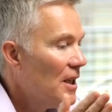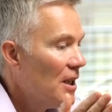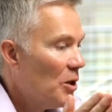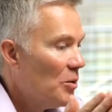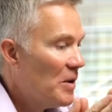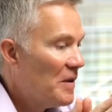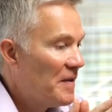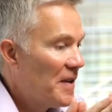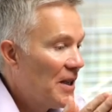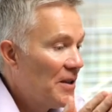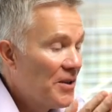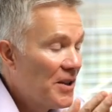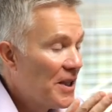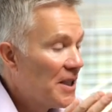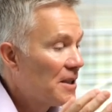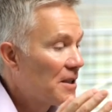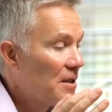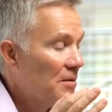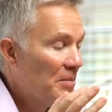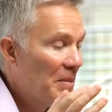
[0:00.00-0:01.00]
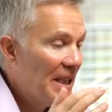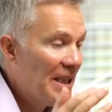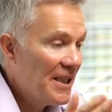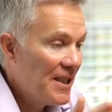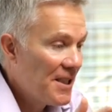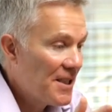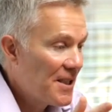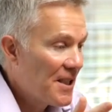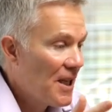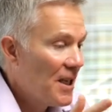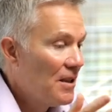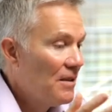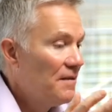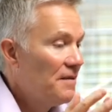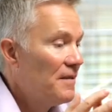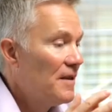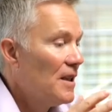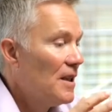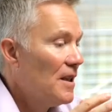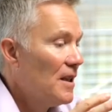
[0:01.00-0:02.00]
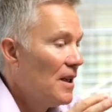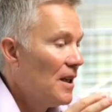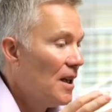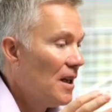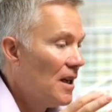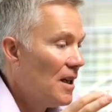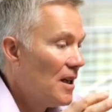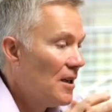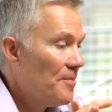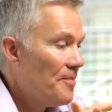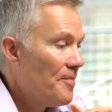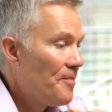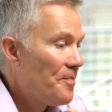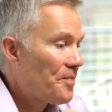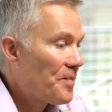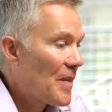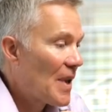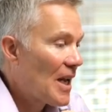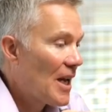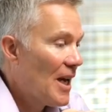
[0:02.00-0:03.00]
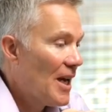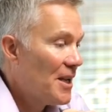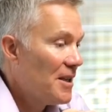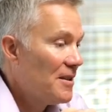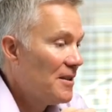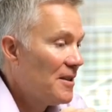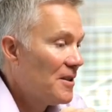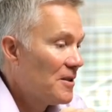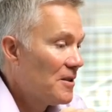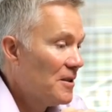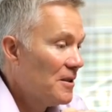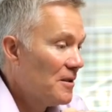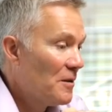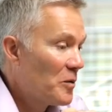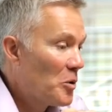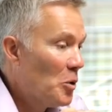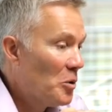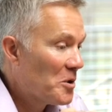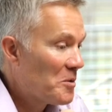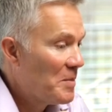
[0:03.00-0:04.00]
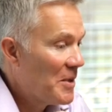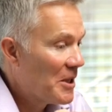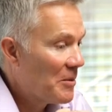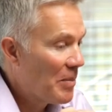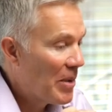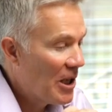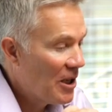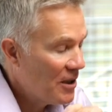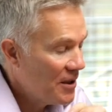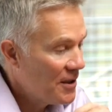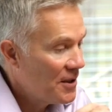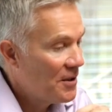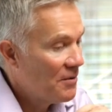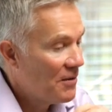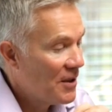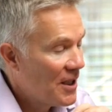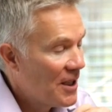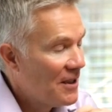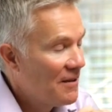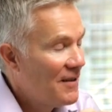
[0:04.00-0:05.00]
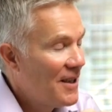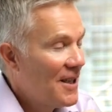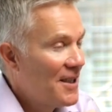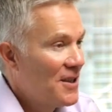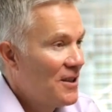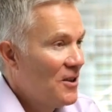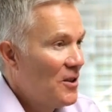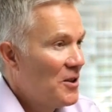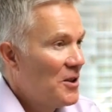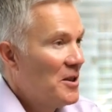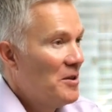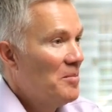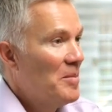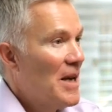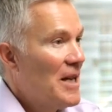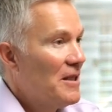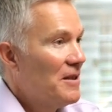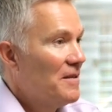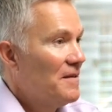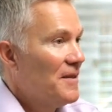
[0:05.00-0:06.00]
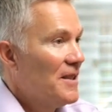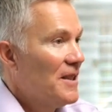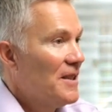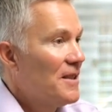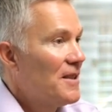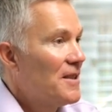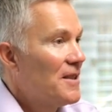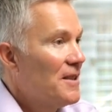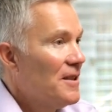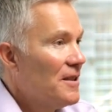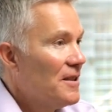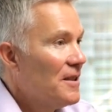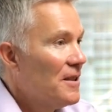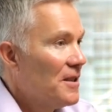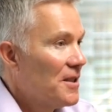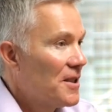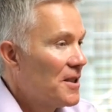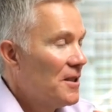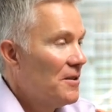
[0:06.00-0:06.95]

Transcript: And we found that it's completely safe, and of course being plant-derived has a lot of the benefits that